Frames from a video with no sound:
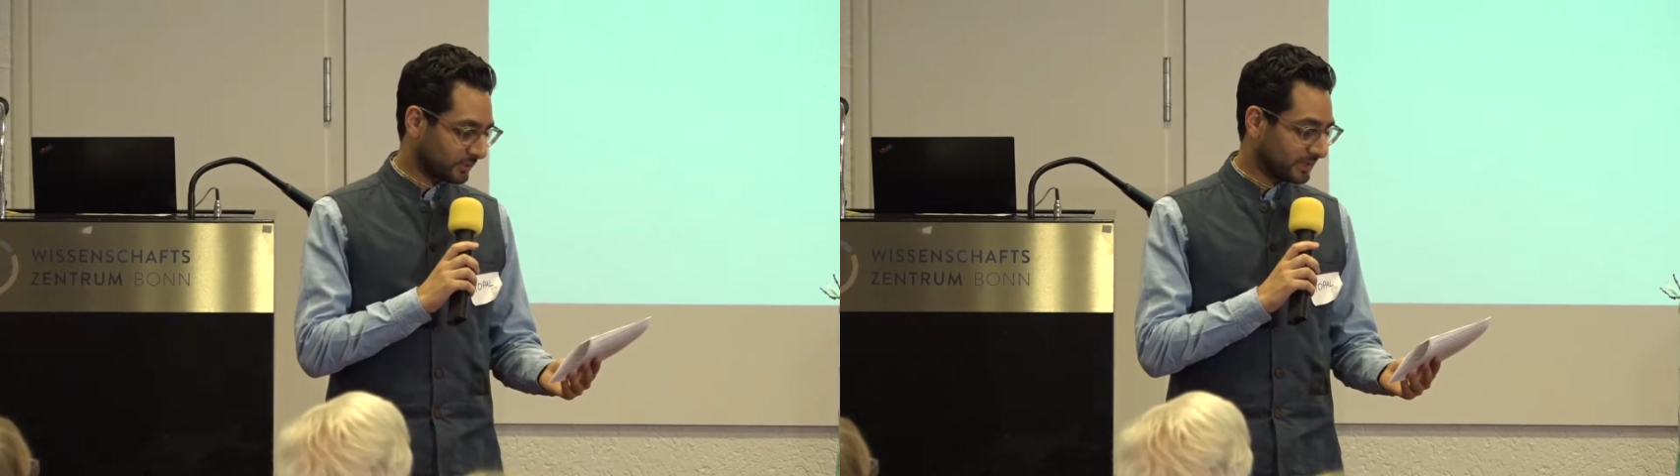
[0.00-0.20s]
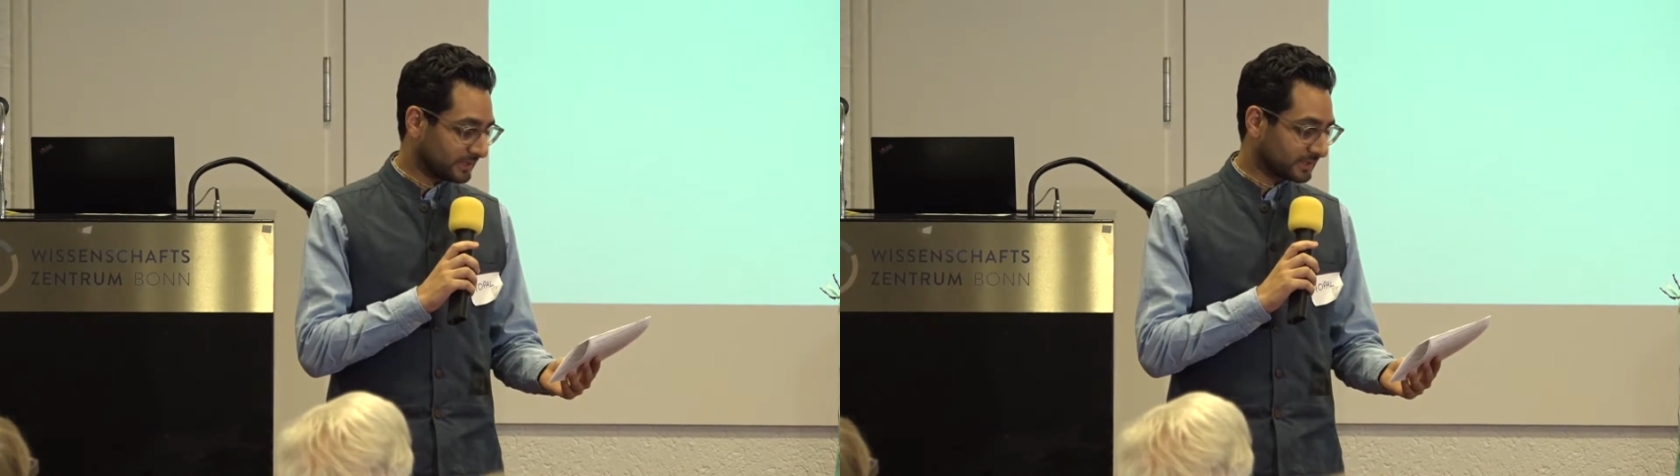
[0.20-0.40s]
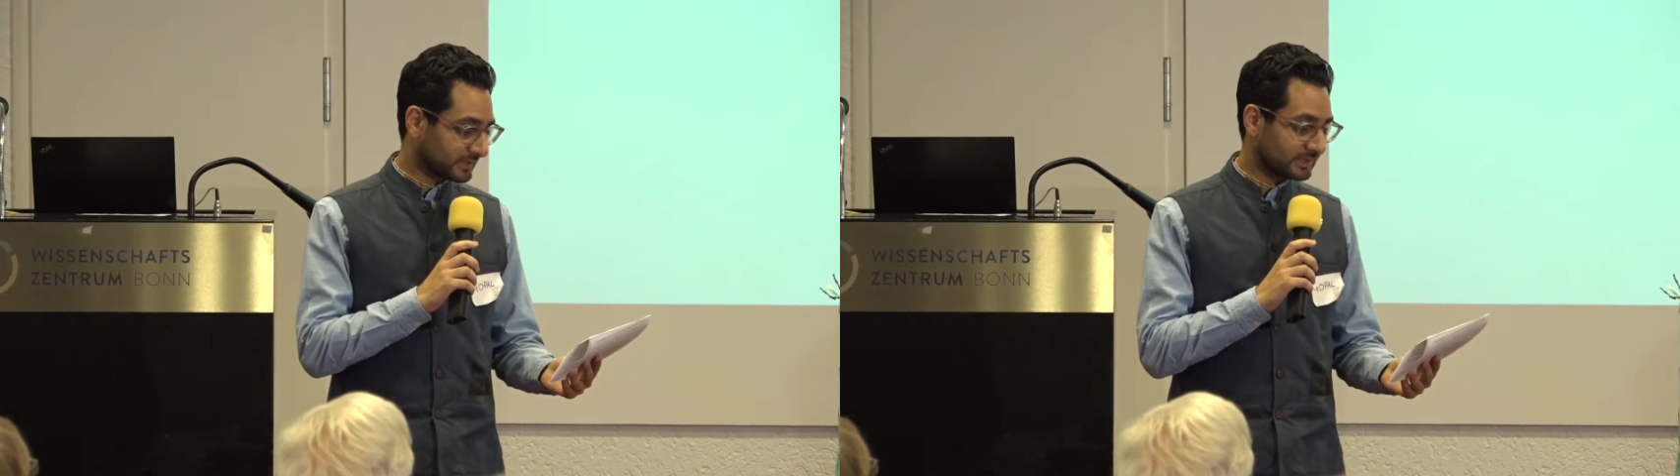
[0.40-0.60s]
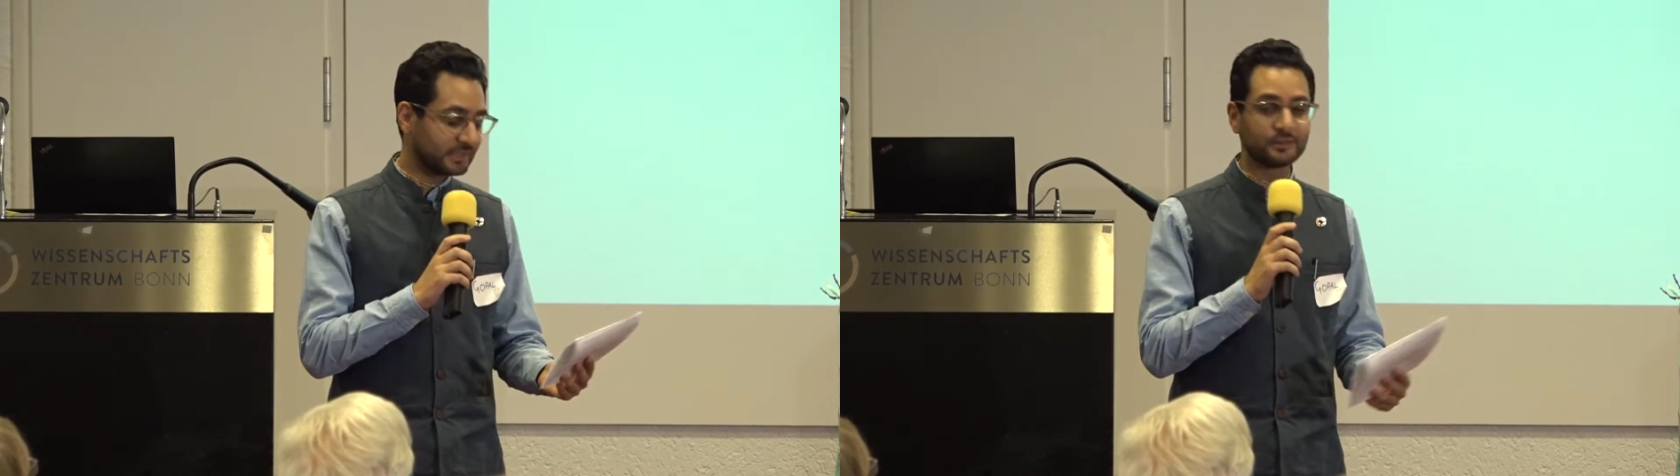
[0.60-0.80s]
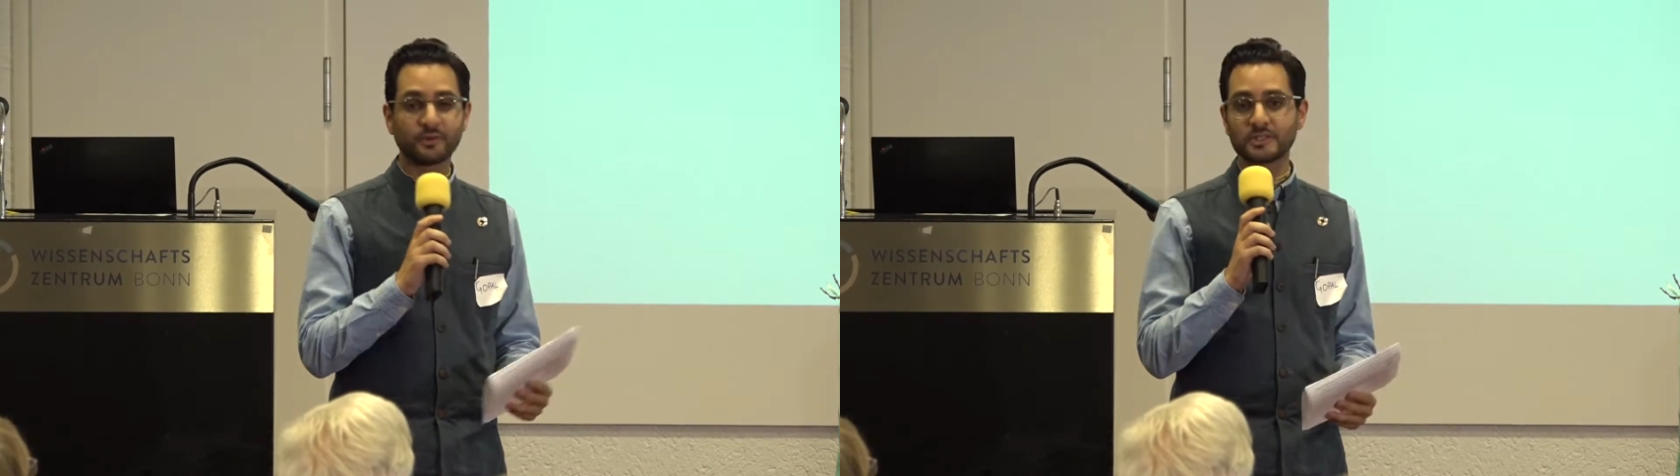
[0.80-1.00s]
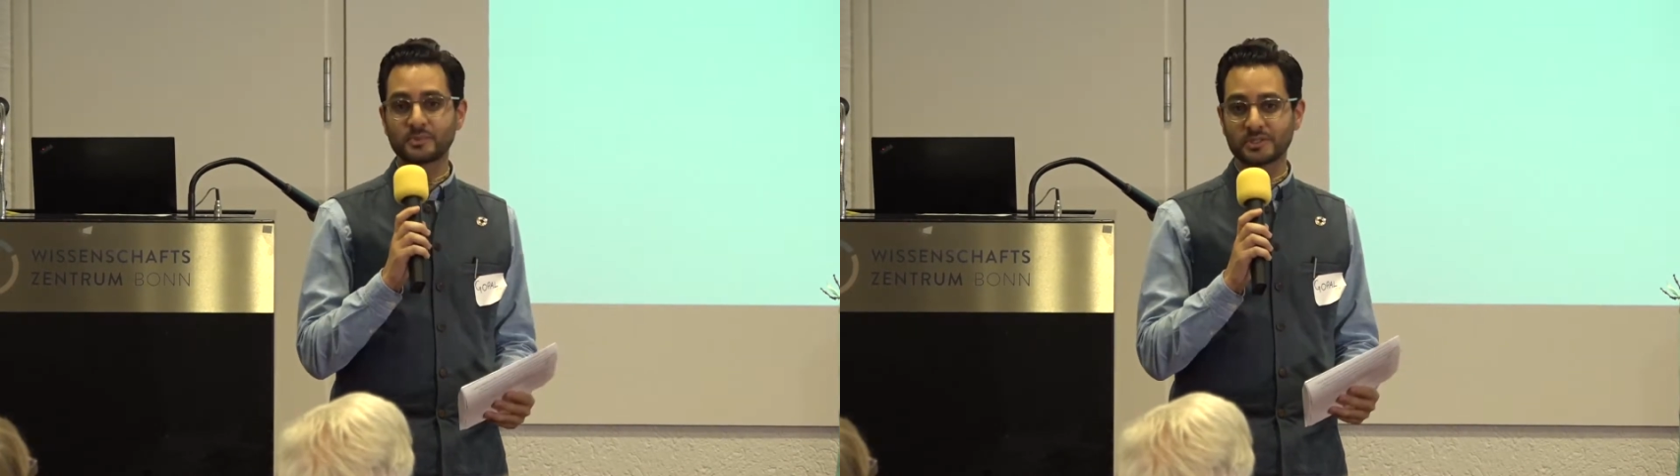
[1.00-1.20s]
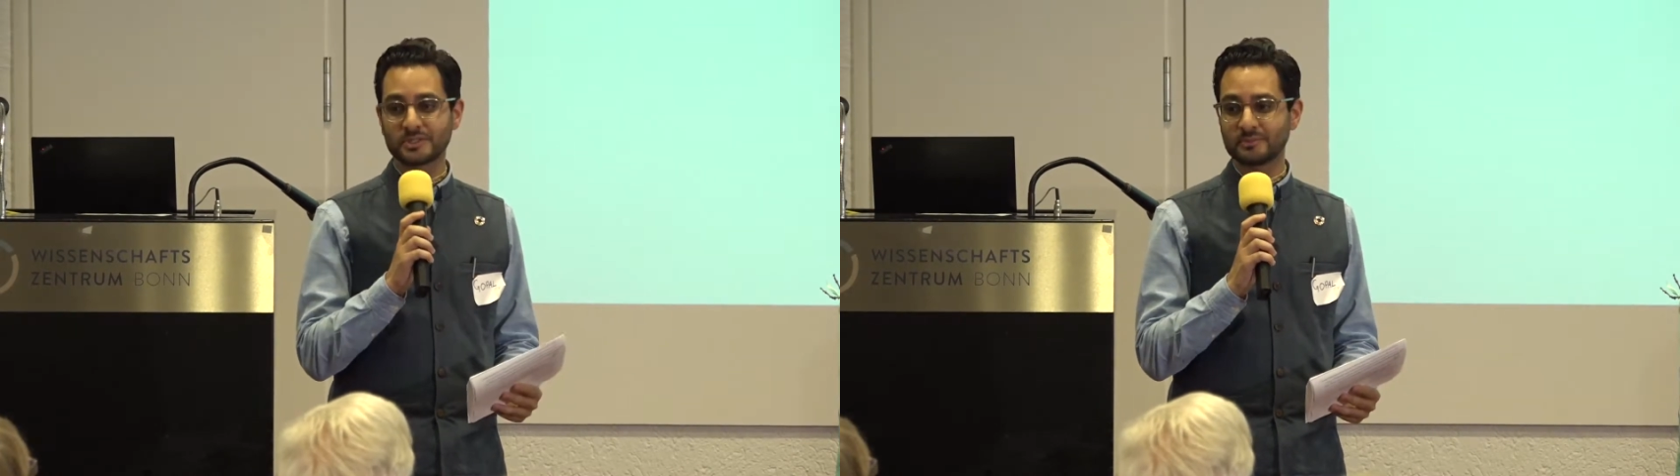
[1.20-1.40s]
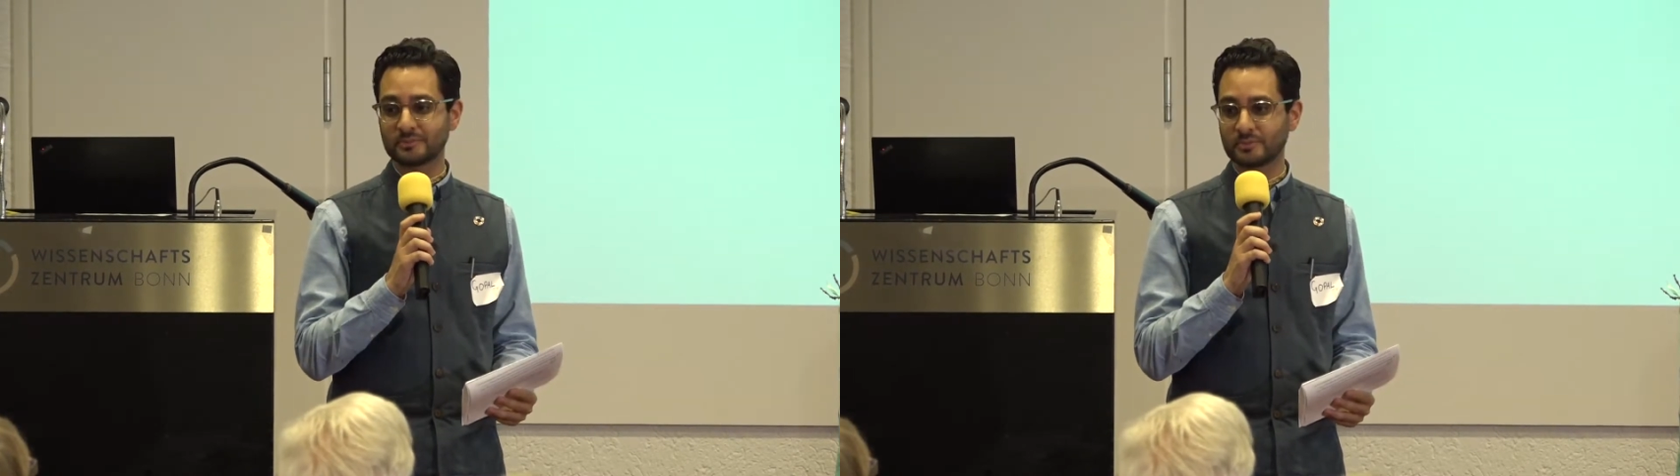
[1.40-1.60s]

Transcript: he's the Senior Vice President